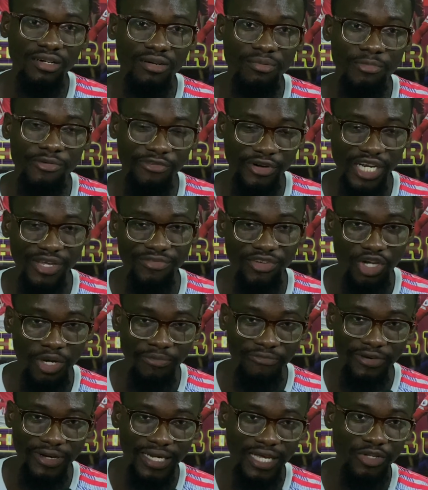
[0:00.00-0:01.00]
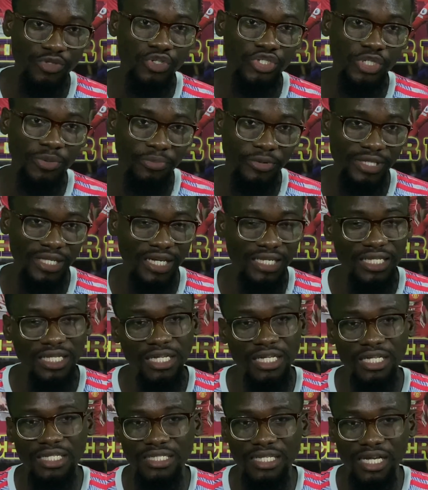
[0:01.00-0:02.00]
before the FA Cup final, it was reported
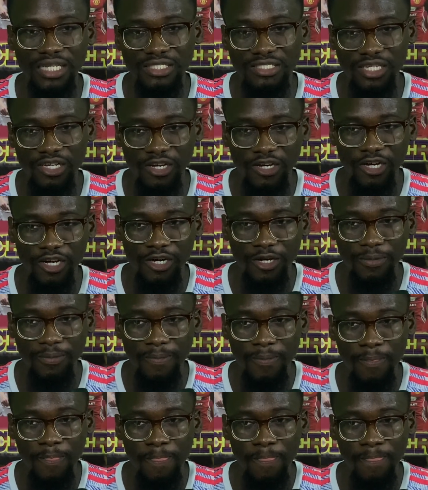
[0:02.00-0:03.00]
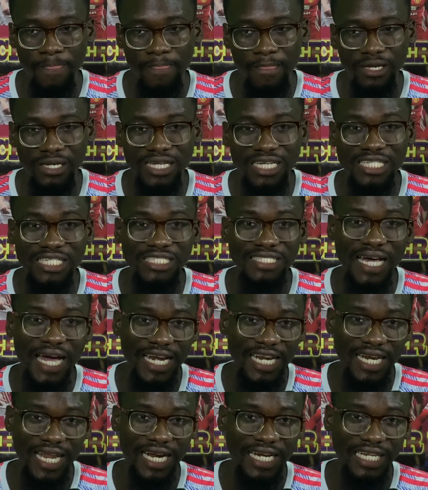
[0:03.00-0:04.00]
that it's
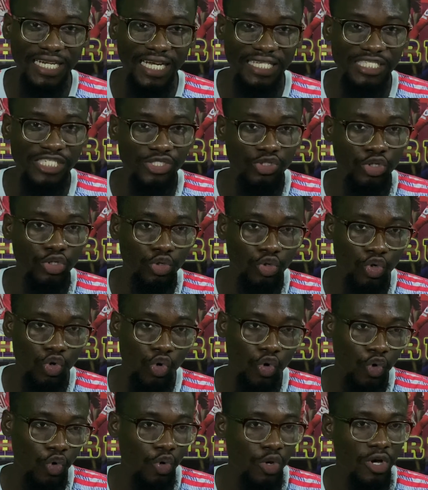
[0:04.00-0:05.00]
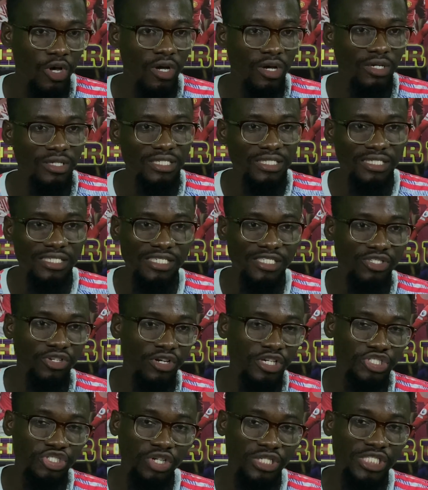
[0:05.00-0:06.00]
highly likely that he's going to go.
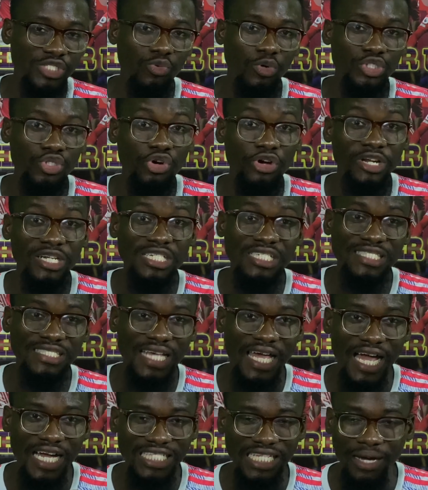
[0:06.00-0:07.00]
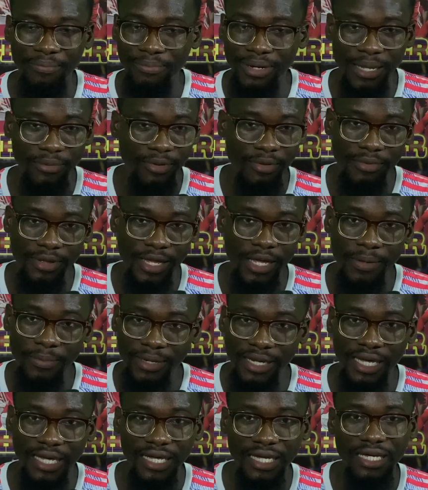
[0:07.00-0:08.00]
In short, he was already sacked and blah blah blah
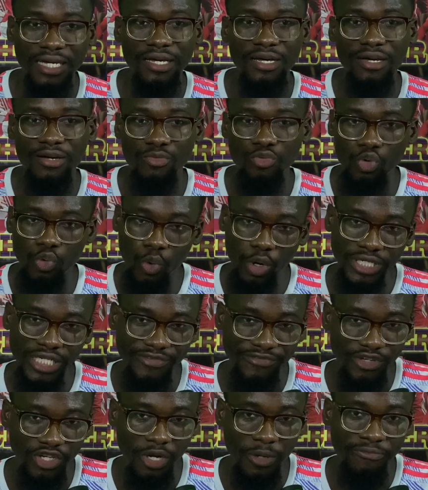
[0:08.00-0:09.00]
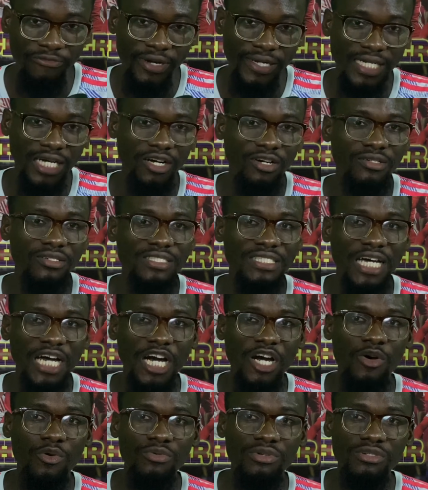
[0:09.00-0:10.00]
blah. He won the FA Cup final.
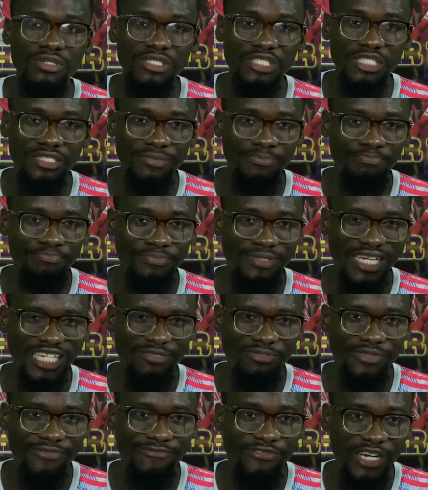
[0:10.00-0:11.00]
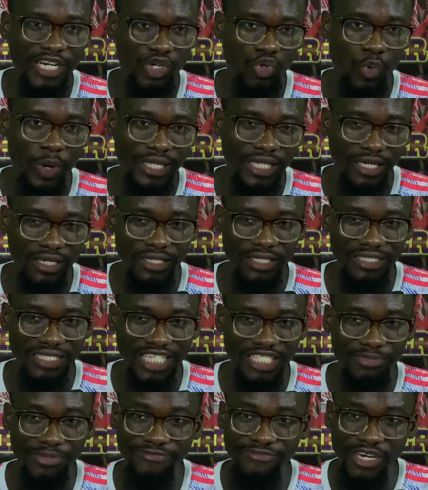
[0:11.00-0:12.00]
Now it has been very
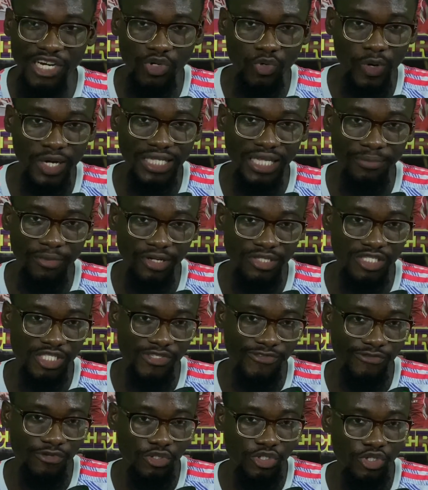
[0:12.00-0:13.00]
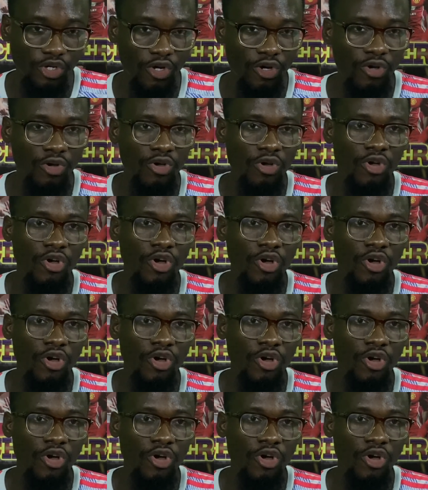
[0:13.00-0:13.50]
quiet about his future.